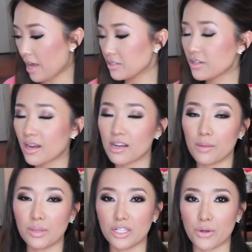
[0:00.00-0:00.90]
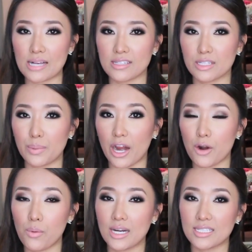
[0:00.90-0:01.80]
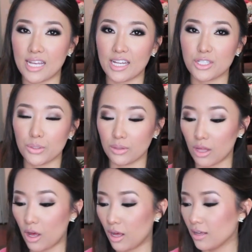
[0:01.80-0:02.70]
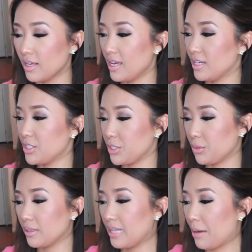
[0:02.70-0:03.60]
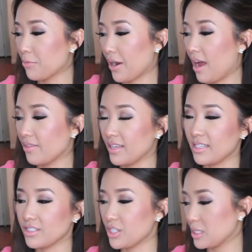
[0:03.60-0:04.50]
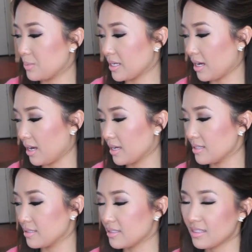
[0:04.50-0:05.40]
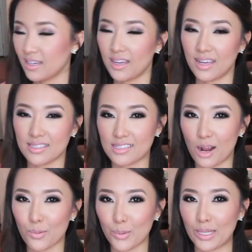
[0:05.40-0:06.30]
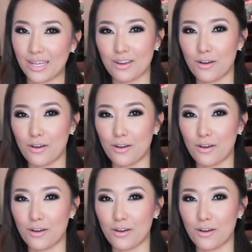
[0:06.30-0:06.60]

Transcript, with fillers: I also got a couple of dresses, but I don't want to take too long to elaborate on these just because it's not really